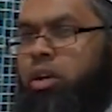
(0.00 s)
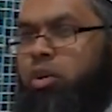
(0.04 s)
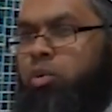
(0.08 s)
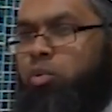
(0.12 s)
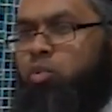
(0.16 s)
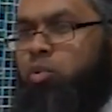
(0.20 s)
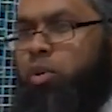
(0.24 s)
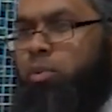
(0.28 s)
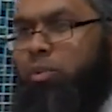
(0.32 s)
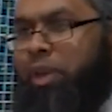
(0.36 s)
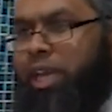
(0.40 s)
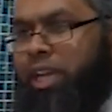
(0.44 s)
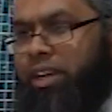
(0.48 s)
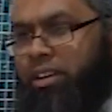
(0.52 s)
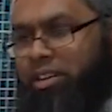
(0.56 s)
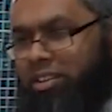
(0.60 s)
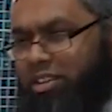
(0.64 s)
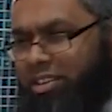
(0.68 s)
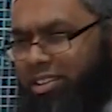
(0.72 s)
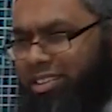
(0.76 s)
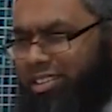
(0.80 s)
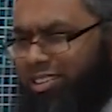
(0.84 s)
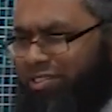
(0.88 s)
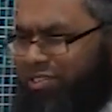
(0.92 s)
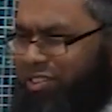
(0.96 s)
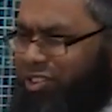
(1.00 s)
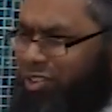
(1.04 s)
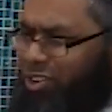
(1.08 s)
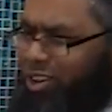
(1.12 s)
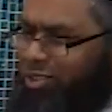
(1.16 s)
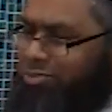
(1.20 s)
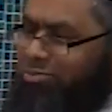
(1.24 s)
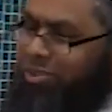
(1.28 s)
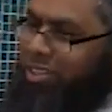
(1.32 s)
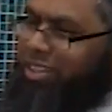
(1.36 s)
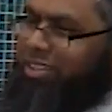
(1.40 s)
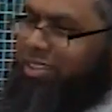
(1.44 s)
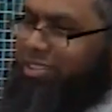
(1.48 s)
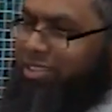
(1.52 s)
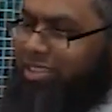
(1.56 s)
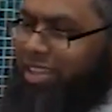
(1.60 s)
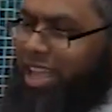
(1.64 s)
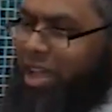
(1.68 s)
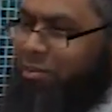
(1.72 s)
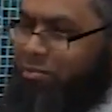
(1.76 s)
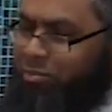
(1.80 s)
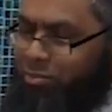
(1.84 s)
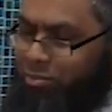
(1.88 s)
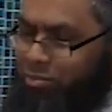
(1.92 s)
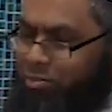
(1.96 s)
women. Nothing wrong with
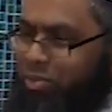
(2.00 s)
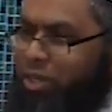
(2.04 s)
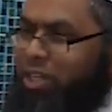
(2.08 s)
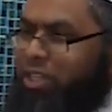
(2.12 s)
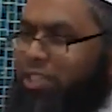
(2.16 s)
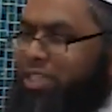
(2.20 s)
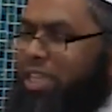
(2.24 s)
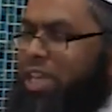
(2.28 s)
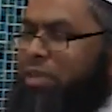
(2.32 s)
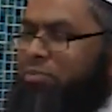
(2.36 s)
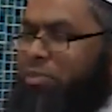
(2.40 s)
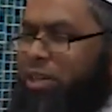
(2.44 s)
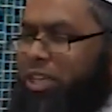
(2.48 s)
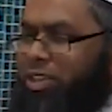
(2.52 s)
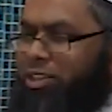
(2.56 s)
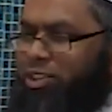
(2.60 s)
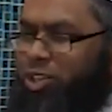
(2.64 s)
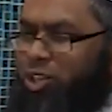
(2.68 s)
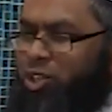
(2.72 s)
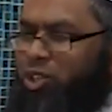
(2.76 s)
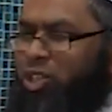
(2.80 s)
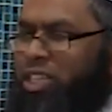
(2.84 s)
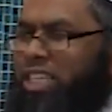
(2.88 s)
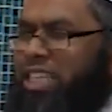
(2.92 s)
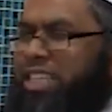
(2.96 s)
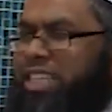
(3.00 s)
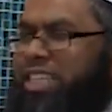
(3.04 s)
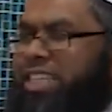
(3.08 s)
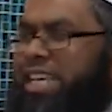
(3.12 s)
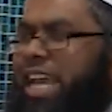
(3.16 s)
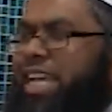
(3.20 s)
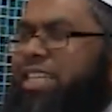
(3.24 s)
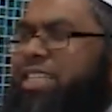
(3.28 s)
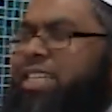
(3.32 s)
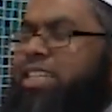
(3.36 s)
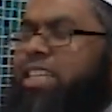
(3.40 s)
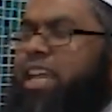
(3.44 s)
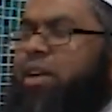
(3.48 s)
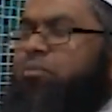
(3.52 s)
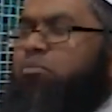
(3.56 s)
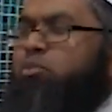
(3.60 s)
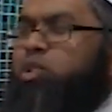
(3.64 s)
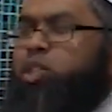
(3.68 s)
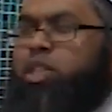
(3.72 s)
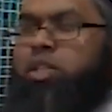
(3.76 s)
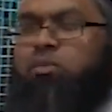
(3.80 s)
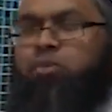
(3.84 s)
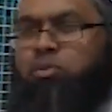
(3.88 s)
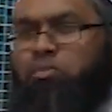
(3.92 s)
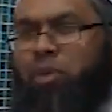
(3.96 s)
them per se, but you see these cases like
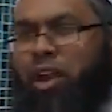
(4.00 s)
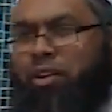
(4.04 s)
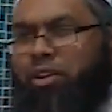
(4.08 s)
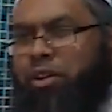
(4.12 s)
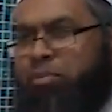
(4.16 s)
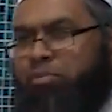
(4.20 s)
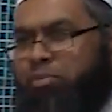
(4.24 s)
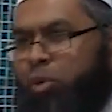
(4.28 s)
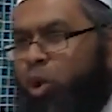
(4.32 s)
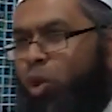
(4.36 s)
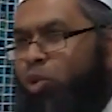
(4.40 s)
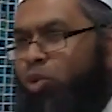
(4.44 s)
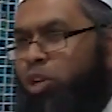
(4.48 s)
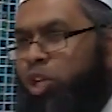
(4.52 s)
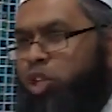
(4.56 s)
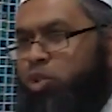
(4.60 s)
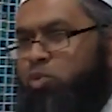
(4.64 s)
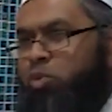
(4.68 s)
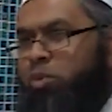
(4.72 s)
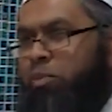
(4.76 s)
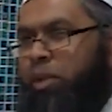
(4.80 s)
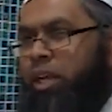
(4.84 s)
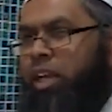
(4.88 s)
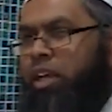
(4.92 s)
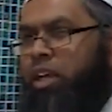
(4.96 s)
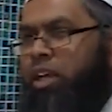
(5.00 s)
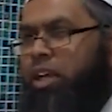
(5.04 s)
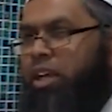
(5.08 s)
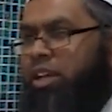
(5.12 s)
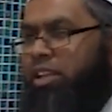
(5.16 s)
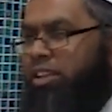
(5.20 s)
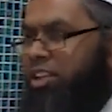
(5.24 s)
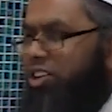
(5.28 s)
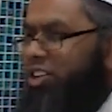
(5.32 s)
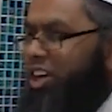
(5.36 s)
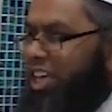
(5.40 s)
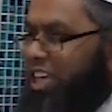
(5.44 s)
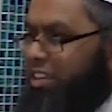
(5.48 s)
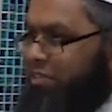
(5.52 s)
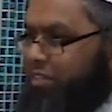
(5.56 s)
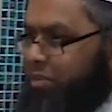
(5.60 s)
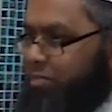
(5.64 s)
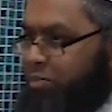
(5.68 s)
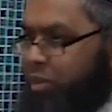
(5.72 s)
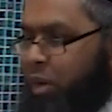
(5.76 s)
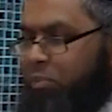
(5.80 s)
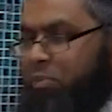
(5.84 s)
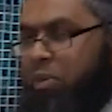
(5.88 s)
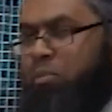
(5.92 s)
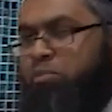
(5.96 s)
Muslims marrying Polish women. They're not even
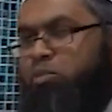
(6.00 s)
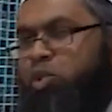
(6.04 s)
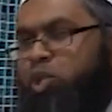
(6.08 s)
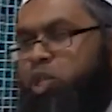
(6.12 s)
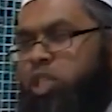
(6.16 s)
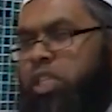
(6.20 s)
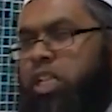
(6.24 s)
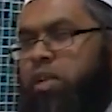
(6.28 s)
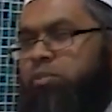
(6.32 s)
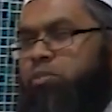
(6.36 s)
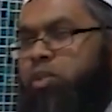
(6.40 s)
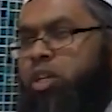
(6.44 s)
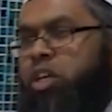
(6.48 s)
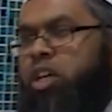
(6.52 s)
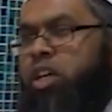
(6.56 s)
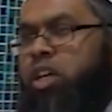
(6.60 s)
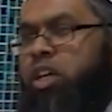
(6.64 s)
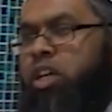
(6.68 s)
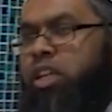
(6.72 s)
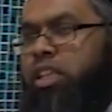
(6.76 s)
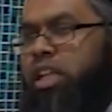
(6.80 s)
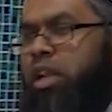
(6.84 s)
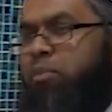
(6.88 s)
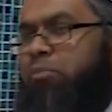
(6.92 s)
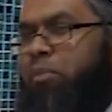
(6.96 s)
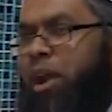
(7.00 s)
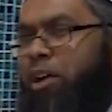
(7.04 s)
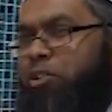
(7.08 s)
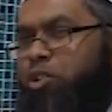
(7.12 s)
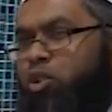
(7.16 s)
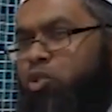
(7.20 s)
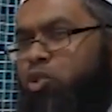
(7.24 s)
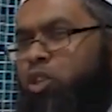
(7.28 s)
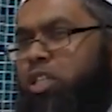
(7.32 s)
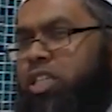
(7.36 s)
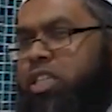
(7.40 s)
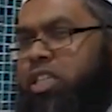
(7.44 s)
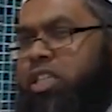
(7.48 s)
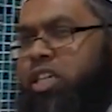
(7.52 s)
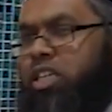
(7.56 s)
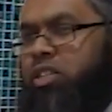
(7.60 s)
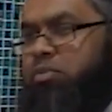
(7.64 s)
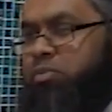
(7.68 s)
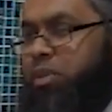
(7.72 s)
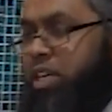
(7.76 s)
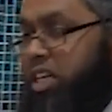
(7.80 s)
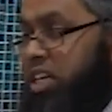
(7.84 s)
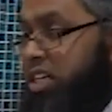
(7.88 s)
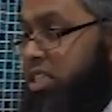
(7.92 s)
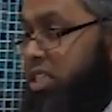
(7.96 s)
proper Muslims. They'll marry Christians
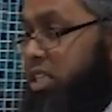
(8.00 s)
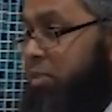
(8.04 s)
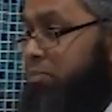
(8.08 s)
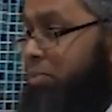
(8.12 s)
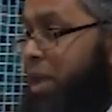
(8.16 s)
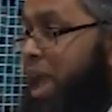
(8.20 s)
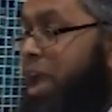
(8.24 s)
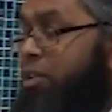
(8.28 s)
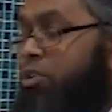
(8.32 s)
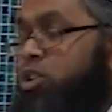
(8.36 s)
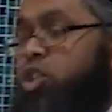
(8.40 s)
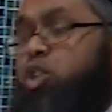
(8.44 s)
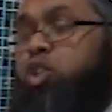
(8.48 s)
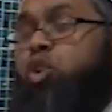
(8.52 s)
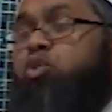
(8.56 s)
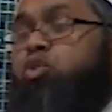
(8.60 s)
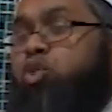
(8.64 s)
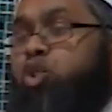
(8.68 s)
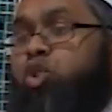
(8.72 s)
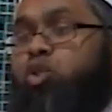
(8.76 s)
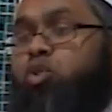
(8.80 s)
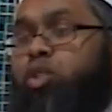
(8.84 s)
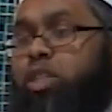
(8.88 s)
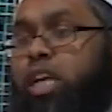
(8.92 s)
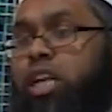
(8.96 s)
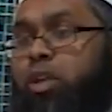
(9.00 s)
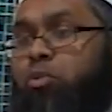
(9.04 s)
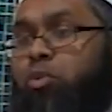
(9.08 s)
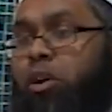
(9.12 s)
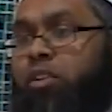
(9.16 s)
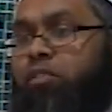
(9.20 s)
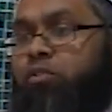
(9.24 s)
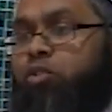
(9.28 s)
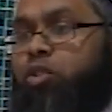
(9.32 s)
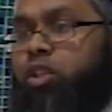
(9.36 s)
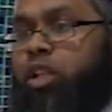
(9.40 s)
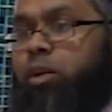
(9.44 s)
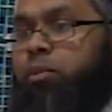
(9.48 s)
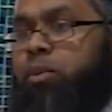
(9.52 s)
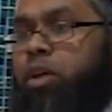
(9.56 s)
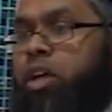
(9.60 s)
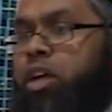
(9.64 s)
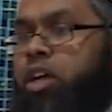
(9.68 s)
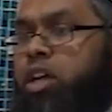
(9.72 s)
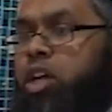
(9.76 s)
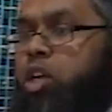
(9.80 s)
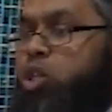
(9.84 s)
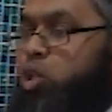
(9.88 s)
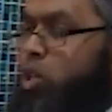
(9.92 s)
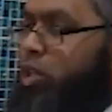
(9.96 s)
because the parents don't choose anyone for them.
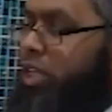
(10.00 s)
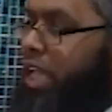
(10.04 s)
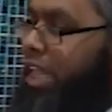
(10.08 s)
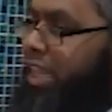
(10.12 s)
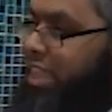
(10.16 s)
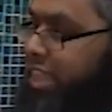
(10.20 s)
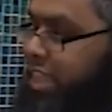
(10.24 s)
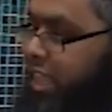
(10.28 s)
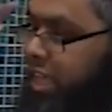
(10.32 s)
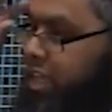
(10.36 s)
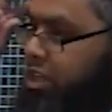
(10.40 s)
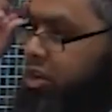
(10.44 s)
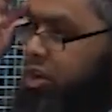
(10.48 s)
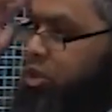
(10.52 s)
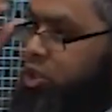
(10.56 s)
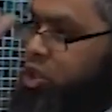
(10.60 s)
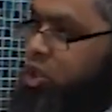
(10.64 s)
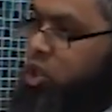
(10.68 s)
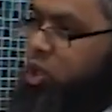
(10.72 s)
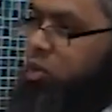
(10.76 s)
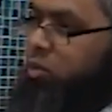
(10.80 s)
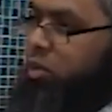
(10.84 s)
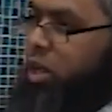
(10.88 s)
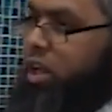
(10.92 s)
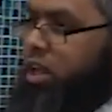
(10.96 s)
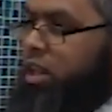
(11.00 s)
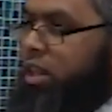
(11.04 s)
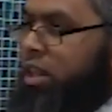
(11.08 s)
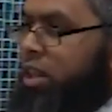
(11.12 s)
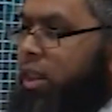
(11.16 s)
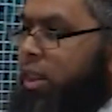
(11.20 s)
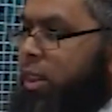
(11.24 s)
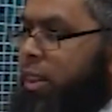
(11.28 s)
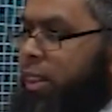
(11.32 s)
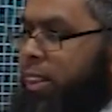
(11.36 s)
So they'll think, do you know what?